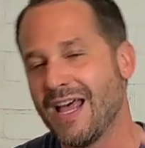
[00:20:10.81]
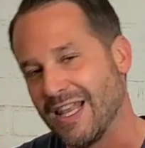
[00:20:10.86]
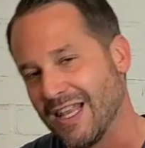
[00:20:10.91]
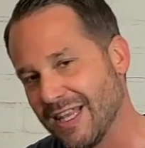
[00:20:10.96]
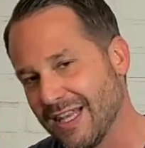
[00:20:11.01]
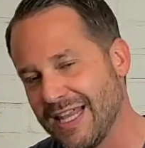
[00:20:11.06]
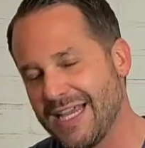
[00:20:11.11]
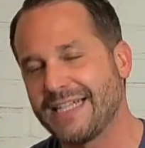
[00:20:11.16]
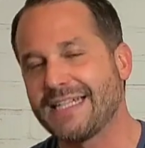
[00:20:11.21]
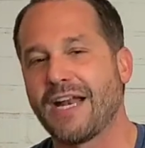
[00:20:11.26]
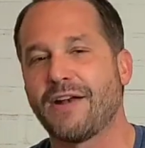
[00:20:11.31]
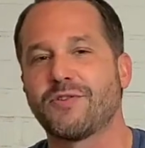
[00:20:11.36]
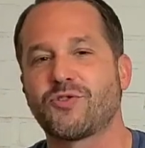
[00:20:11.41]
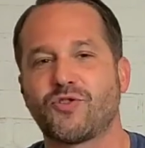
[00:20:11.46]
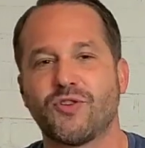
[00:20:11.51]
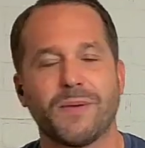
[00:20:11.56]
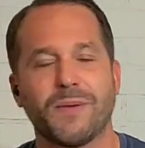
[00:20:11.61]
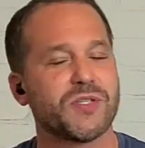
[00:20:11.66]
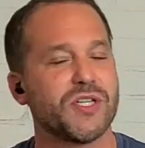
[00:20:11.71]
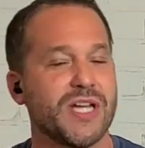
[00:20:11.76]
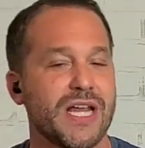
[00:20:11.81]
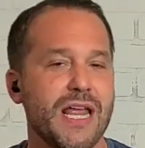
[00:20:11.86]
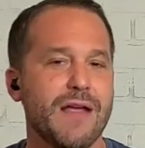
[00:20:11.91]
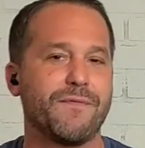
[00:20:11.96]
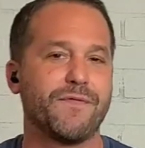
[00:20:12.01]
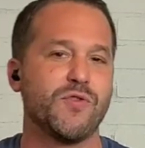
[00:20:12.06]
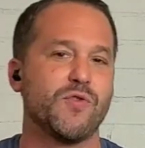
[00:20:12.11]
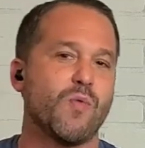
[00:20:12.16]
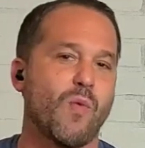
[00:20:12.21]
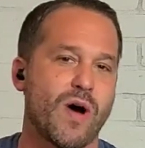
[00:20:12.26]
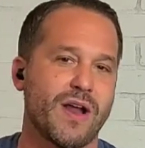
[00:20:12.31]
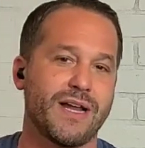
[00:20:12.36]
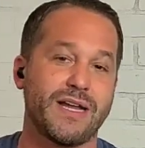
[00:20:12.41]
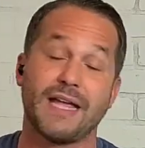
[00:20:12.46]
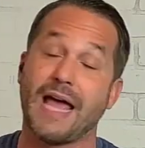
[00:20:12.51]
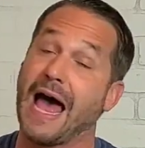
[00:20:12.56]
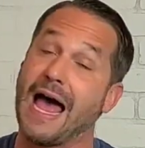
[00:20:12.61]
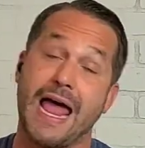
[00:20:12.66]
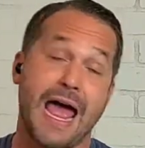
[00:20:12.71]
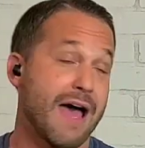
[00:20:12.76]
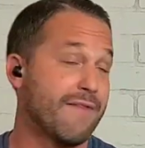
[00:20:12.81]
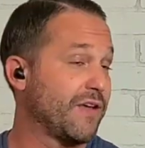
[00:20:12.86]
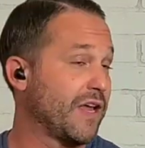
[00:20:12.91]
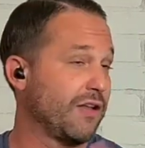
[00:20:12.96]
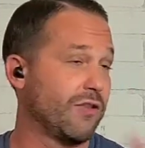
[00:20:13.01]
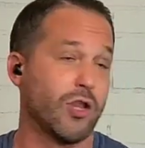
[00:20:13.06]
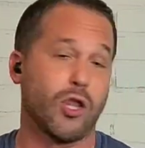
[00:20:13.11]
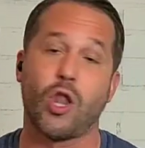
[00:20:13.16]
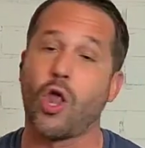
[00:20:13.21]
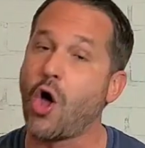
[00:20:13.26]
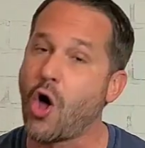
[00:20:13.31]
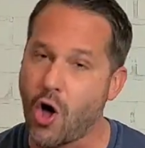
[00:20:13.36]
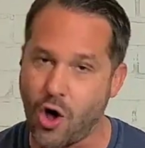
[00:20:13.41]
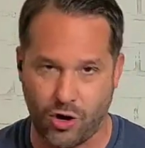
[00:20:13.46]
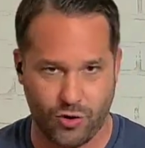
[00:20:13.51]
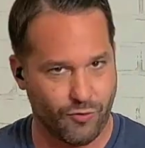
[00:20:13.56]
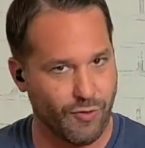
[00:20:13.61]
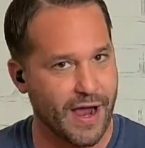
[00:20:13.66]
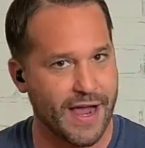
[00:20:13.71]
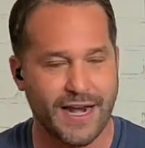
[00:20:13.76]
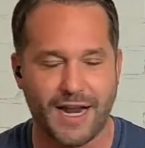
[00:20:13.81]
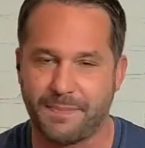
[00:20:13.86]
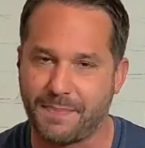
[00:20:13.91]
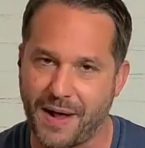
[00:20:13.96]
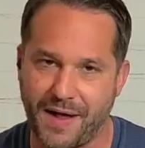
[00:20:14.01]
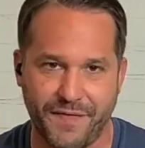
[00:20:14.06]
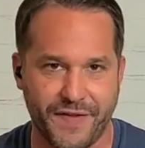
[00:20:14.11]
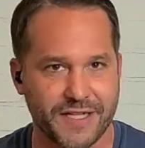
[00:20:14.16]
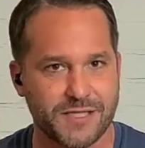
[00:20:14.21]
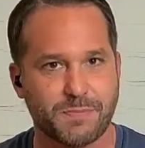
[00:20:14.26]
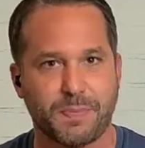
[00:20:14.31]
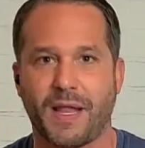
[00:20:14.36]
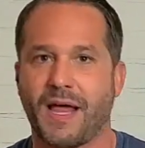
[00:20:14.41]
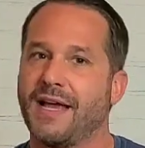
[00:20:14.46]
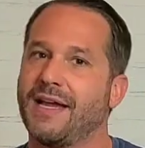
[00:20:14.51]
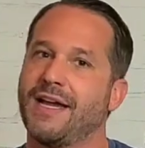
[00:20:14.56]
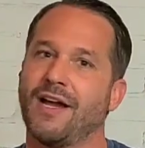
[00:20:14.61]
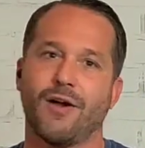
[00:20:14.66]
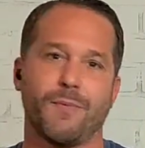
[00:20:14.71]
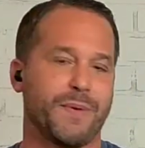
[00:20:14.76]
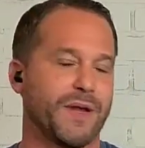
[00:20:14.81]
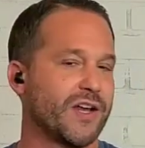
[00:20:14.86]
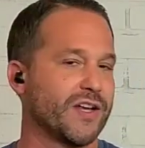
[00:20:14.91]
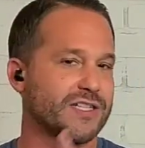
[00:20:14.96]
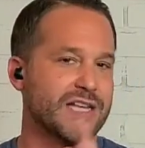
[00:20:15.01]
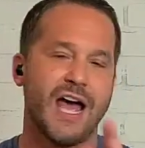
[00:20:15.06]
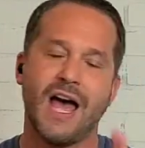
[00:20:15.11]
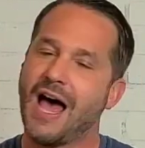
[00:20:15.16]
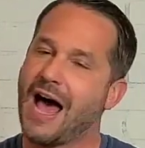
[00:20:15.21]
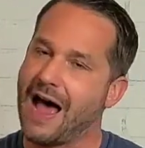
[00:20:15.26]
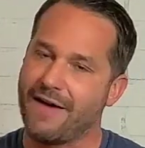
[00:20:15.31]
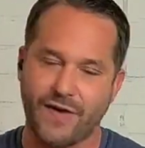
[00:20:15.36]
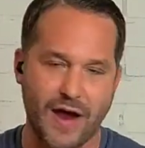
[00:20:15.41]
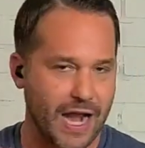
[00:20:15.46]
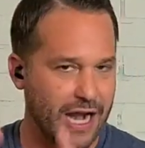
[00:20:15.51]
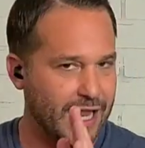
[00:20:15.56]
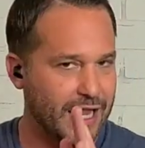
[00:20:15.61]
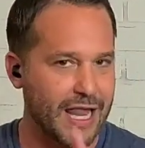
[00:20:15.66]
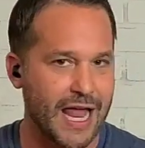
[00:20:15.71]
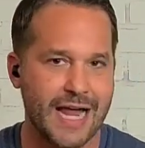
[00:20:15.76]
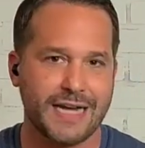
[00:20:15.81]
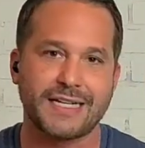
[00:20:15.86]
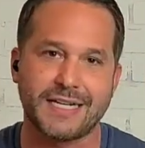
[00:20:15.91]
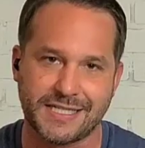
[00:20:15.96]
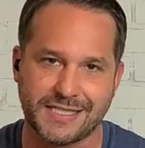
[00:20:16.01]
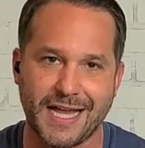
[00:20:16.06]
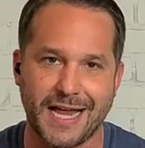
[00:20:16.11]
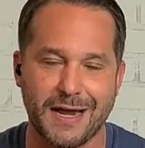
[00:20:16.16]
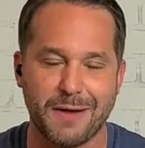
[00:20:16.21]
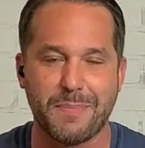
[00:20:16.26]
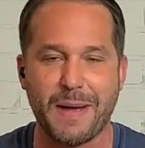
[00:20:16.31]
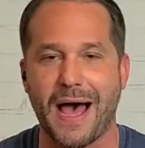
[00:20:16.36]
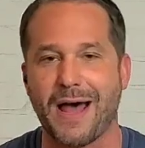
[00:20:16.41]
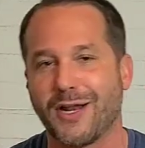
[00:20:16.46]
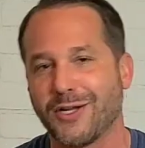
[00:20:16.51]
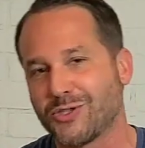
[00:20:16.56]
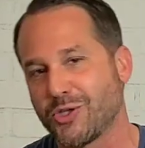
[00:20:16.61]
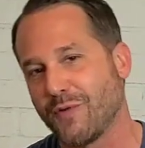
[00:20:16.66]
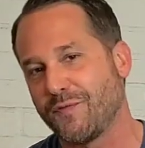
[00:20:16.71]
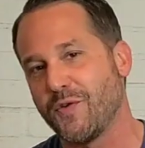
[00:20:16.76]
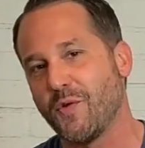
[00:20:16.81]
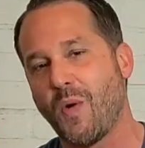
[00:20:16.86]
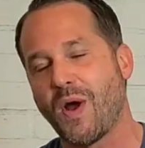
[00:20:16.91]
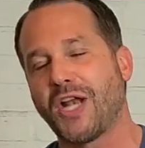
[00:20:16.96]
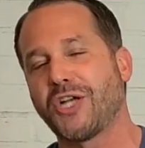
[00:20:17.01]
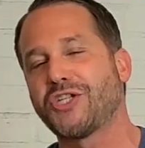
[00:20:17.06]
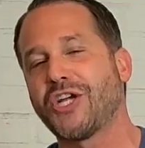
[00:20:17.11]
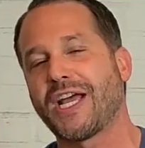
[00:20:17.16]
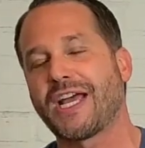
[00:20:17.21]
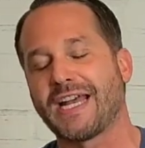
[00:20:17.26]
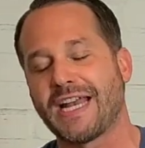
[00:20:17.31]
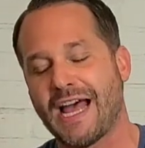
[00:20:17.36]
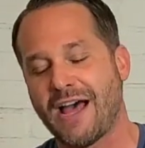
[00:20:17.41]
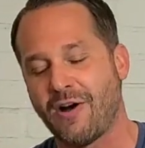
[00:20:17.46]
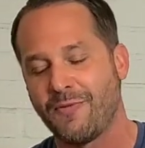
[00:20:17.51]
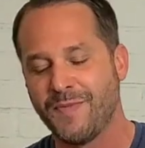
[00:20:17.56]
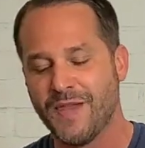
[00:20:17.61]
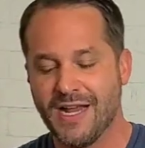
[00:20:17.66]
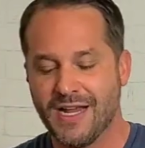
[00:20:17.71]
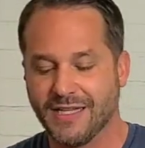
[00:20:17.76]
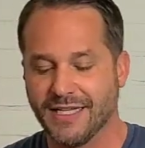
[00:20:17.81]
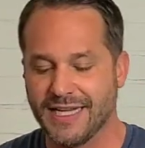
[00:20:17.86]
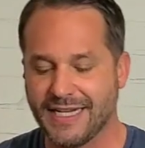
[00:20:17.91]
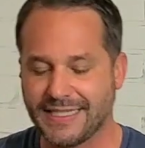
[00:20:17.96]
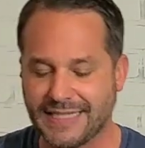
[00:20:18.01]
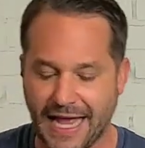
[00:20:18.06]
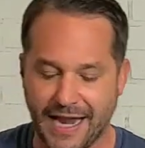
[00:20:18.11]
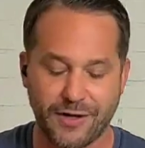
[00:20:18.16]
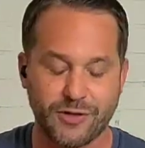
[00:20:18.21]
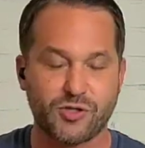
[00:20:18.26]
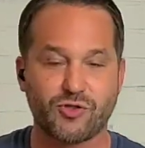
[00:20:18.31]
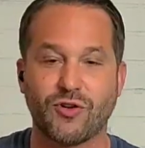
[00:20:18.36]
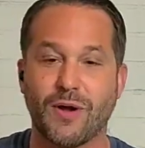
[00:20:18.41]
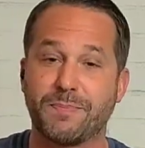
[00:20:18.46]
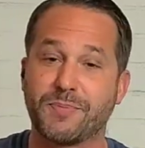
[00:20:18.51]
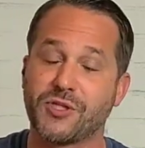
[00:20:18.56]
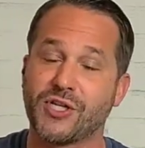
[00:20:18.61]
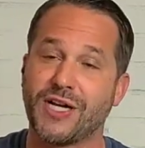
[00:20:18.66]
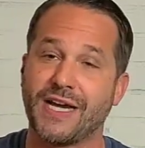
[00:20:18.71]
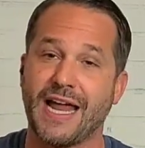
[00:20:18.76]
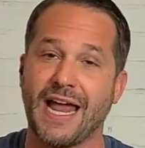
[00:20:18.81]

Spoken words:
Link in the description if you want to. I have a long write-up on this play here because I've got a lot to say about it. So if you want to check it out, link down in the description.